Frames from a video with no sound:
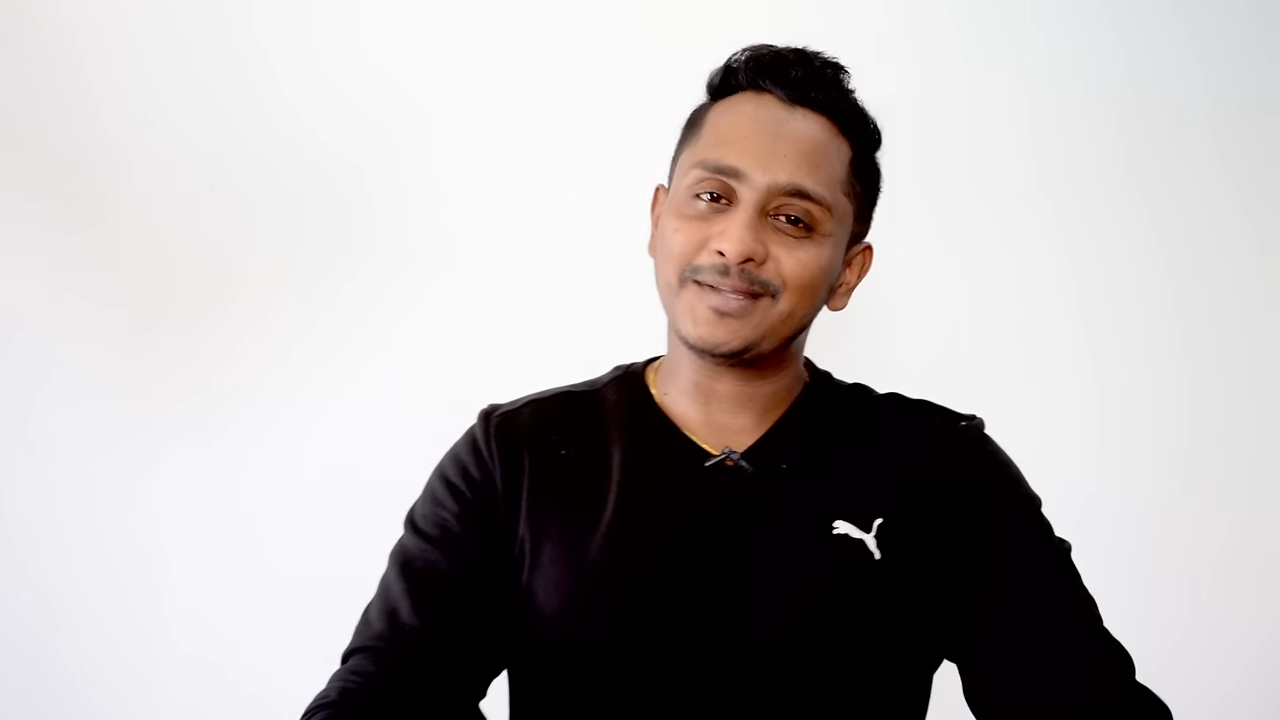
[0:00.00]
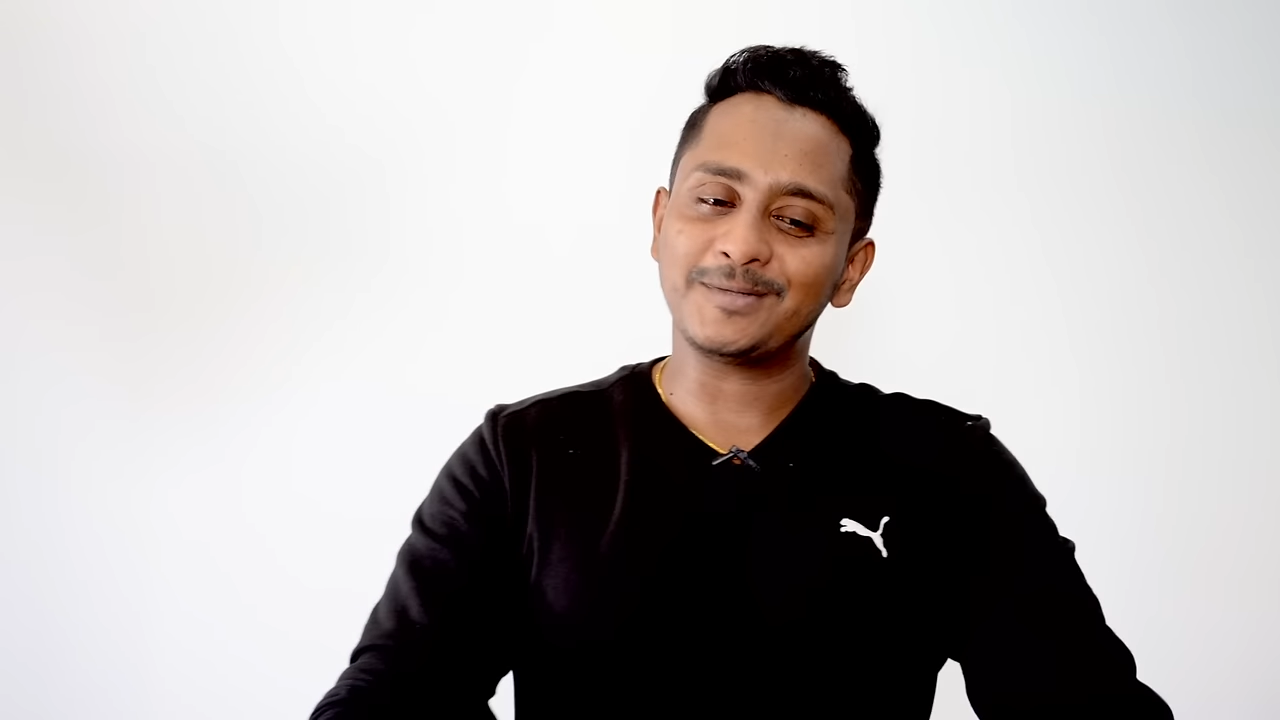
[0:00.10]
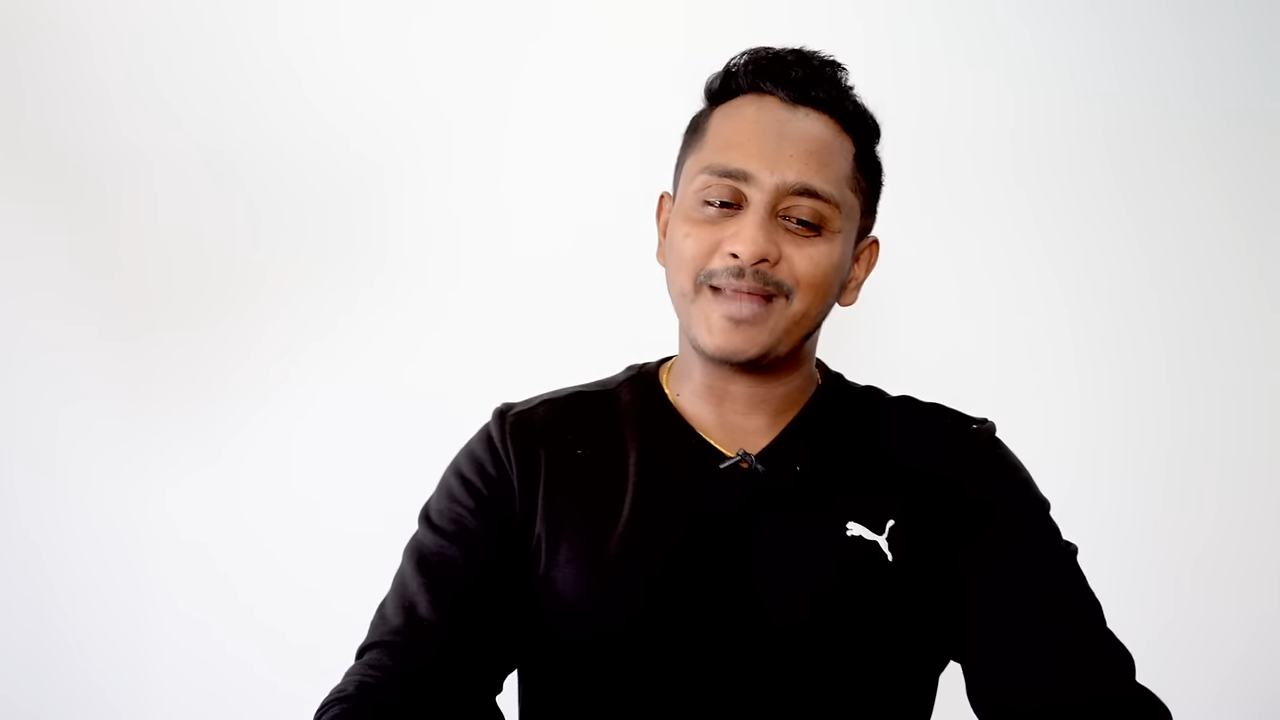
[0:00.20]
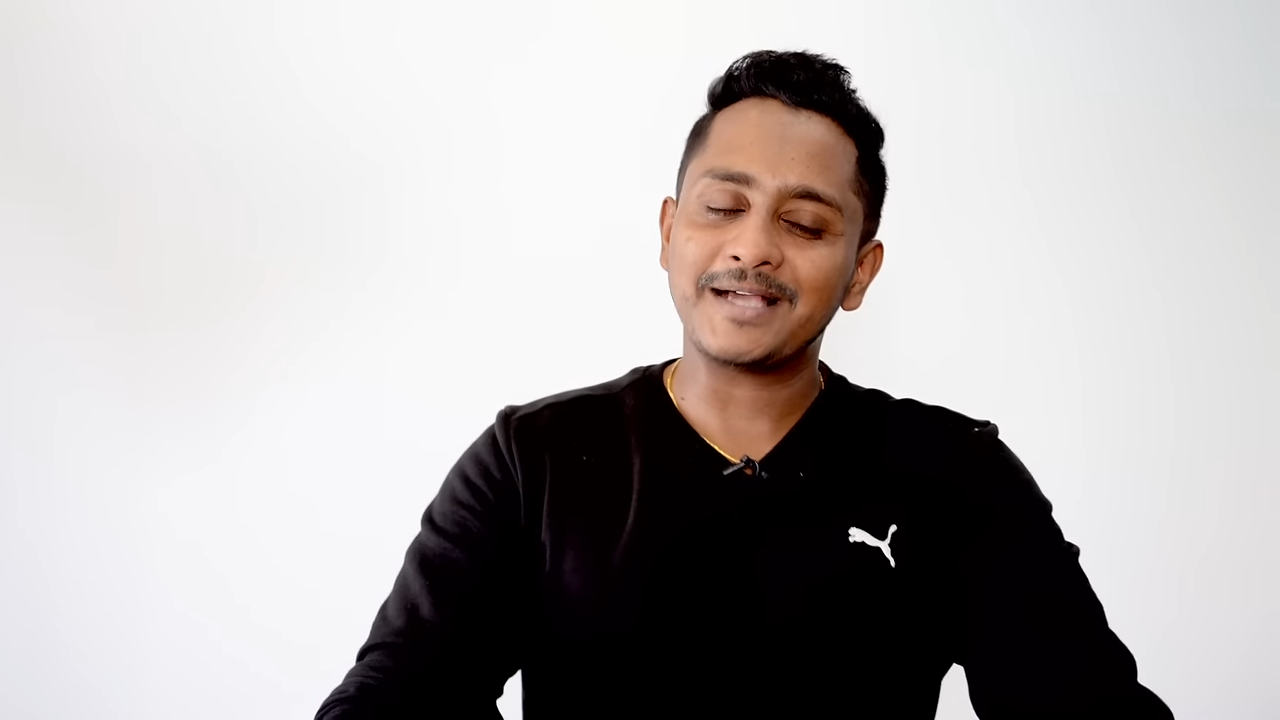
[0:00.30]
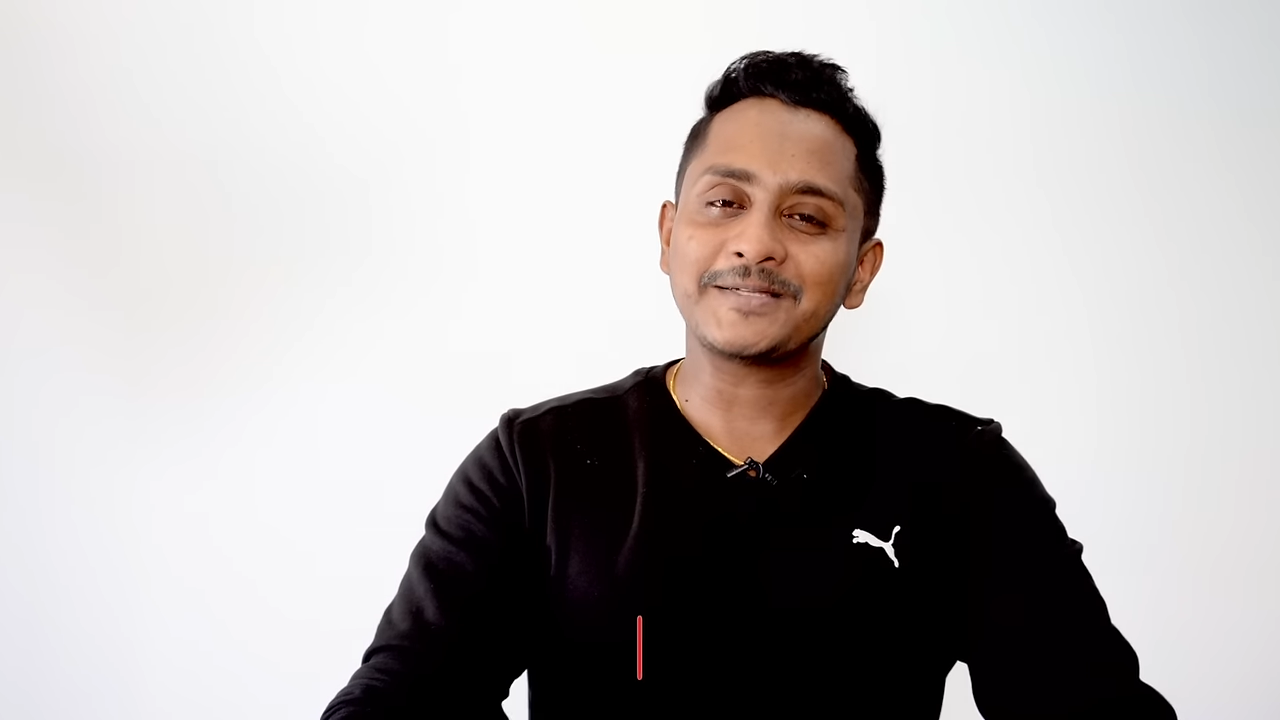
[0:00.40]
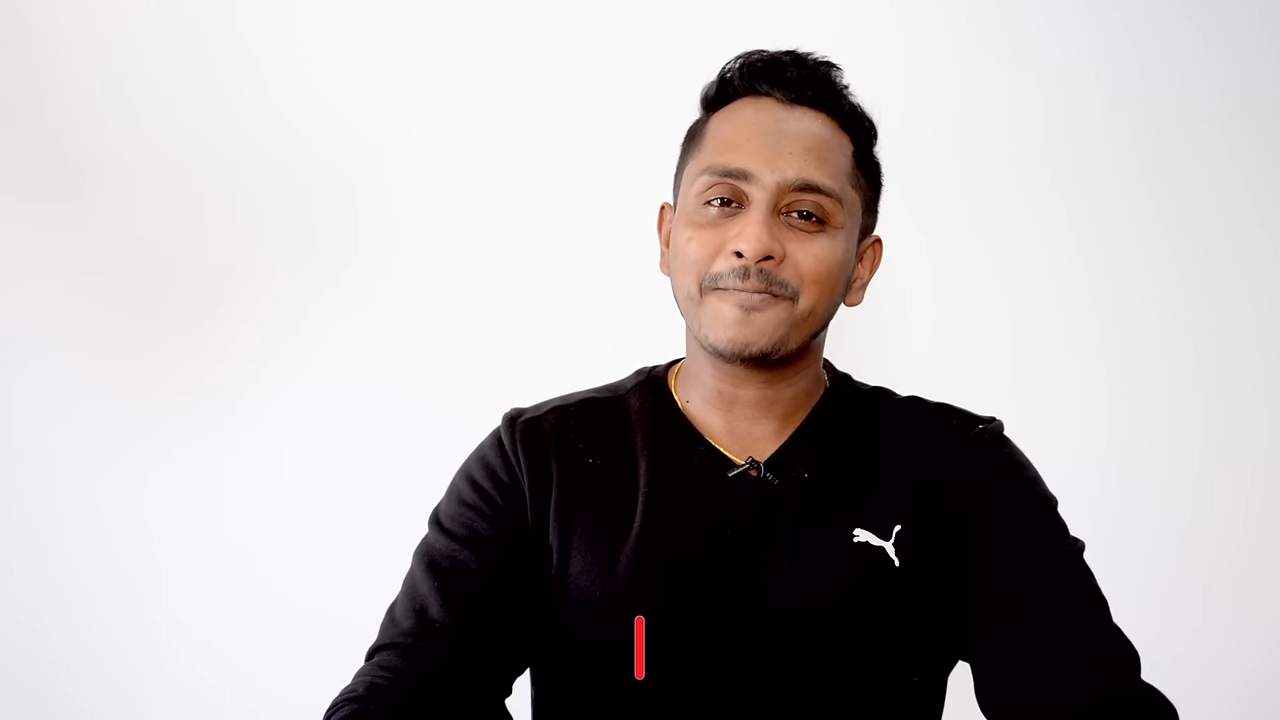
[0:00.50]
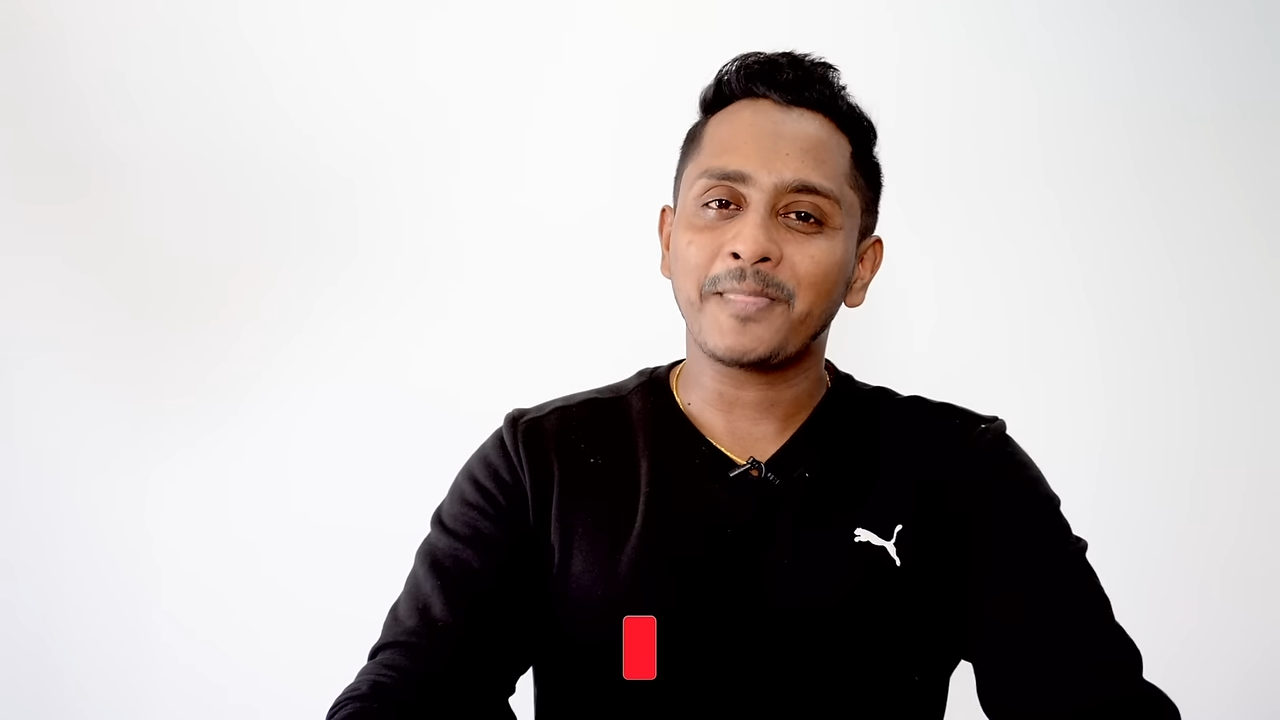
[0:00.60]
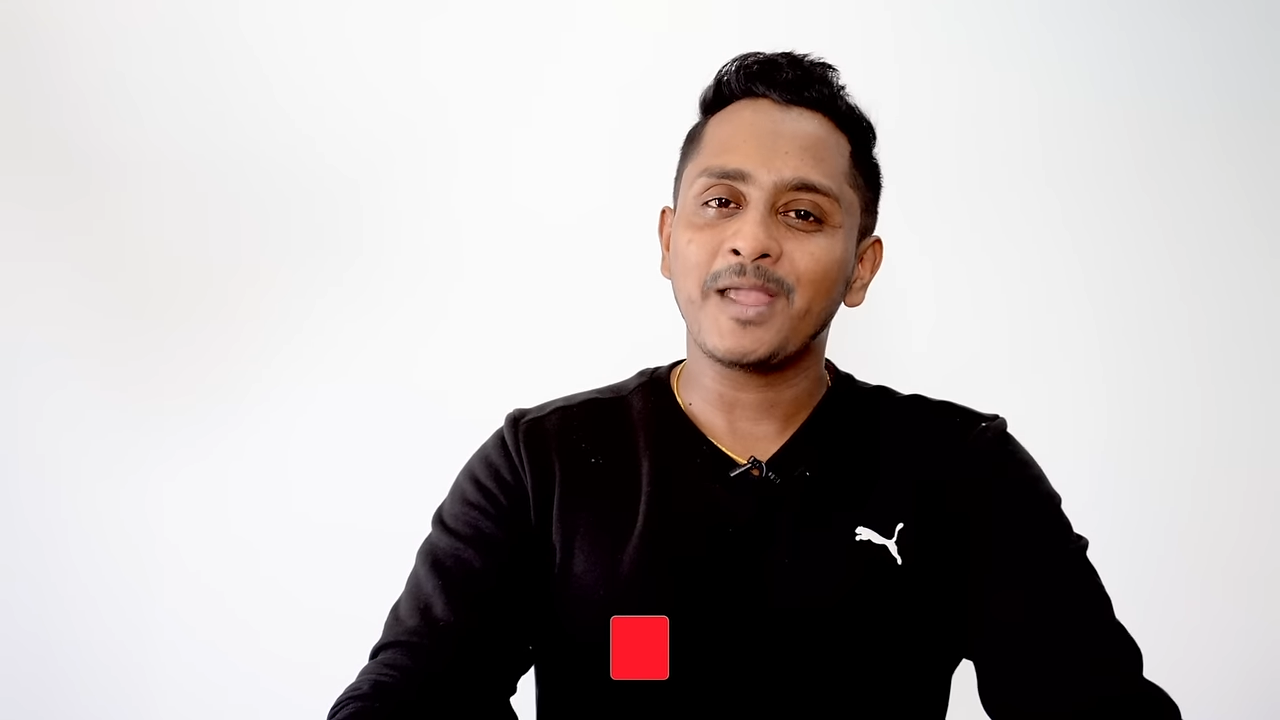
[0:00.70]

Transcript: in the blanks.